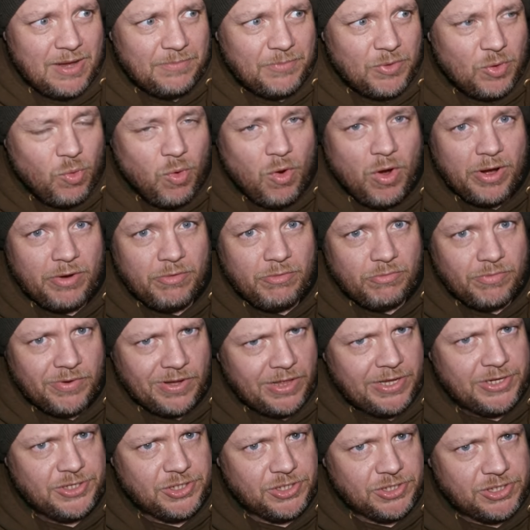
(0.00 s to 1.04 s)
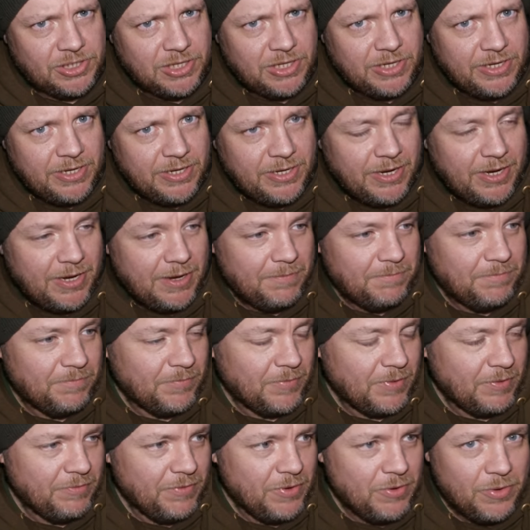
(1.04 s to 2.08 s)
quite religiously. A
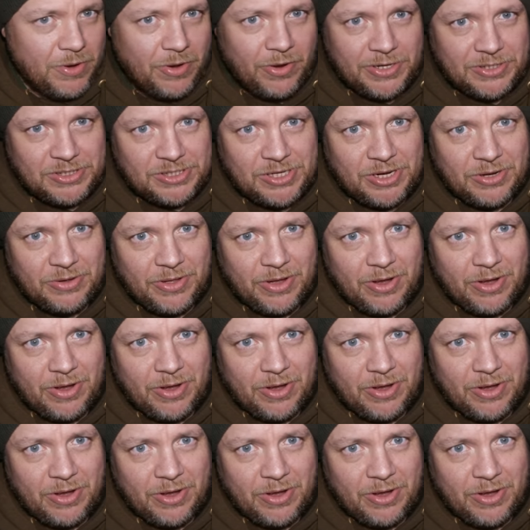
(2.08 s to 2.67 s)
few guys know